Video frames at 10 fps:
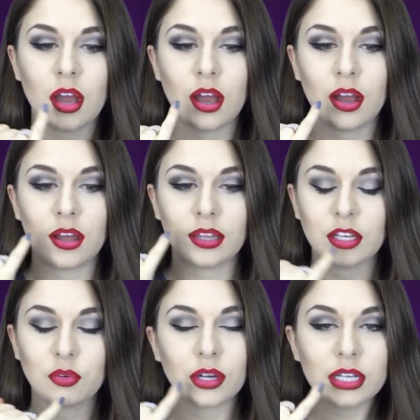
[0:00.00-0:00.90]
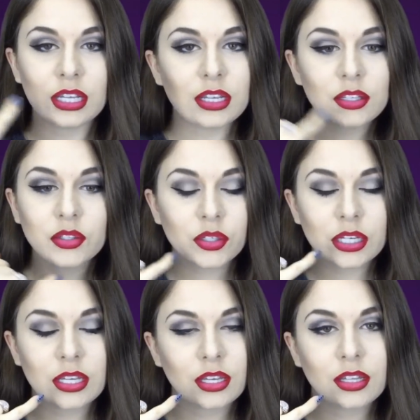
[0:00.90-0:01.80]
uh, like gradient
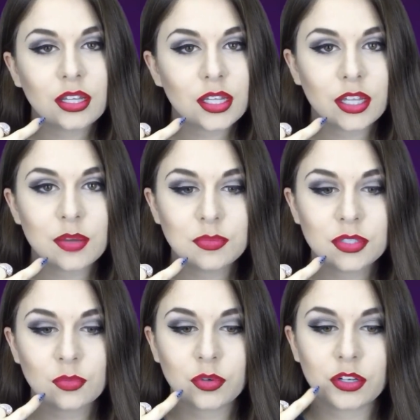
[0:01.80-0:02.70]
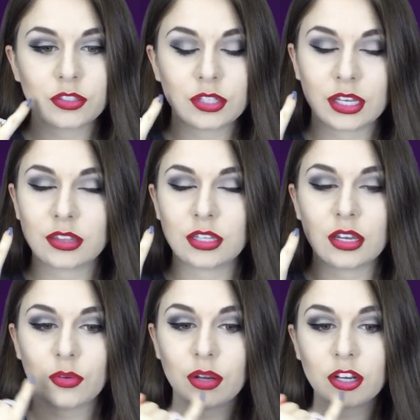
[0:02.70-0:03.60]
looking lips, where like
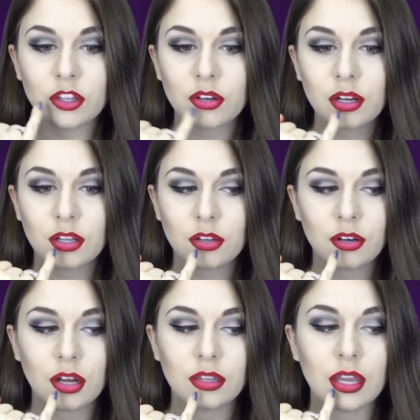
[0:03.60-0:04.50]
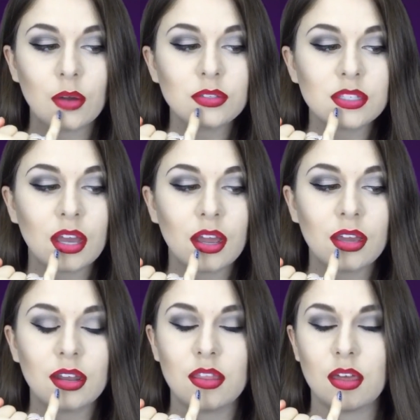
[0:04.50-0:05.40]
the regular color on the
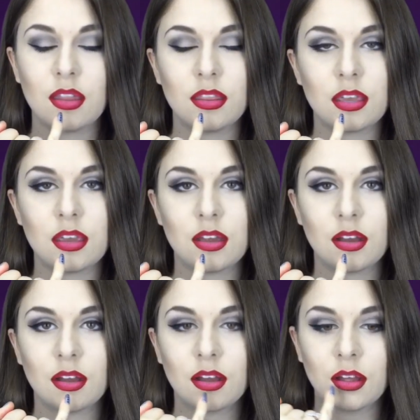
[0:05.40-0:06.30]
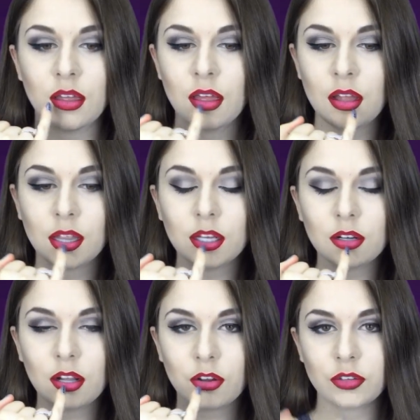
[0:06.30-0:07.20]
outside and then the uh,
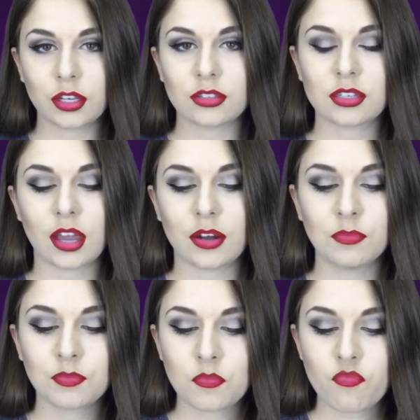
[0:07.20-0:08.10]
little color on the inside.